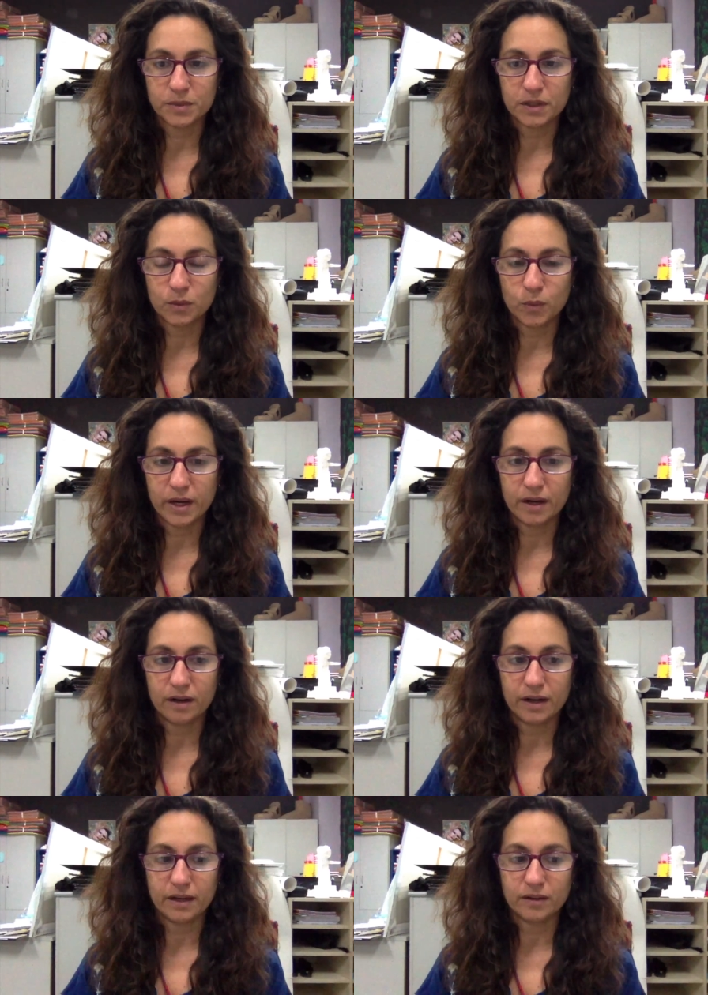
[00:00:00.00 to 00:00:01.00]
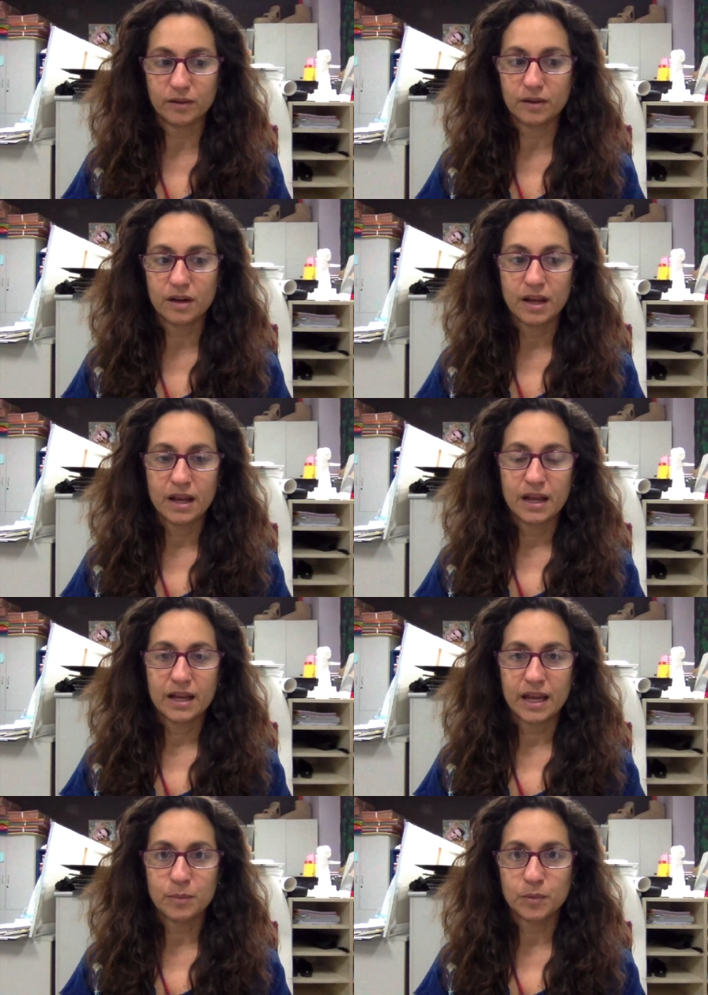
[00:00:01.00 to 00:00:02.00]
and aware and
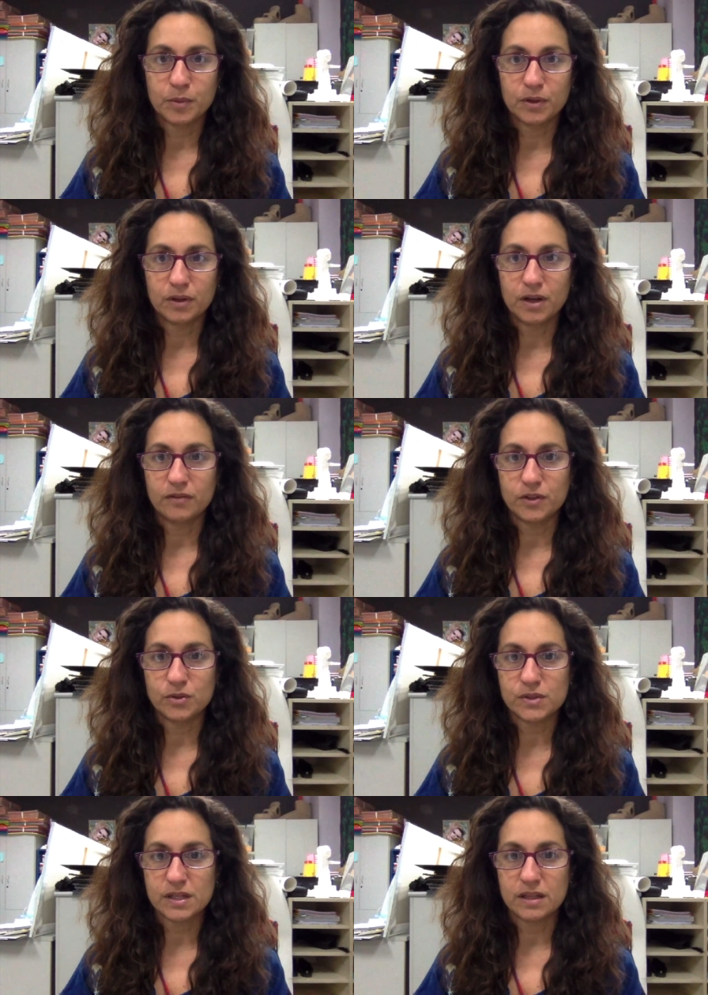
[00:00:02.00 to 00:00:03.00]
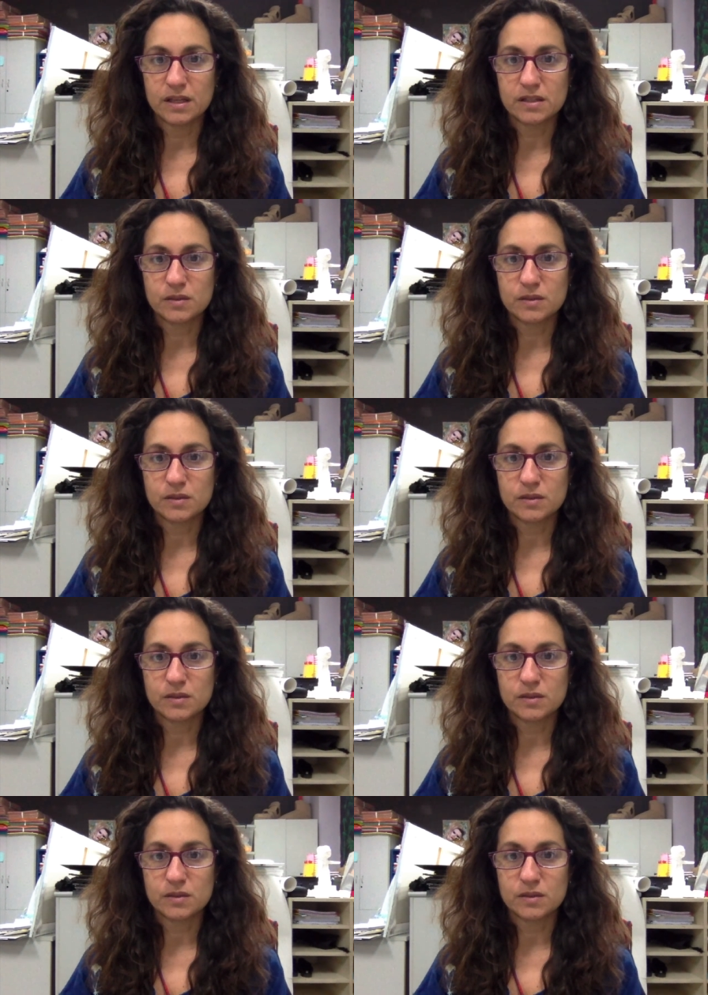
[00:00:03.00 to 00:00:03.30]
capable of using this.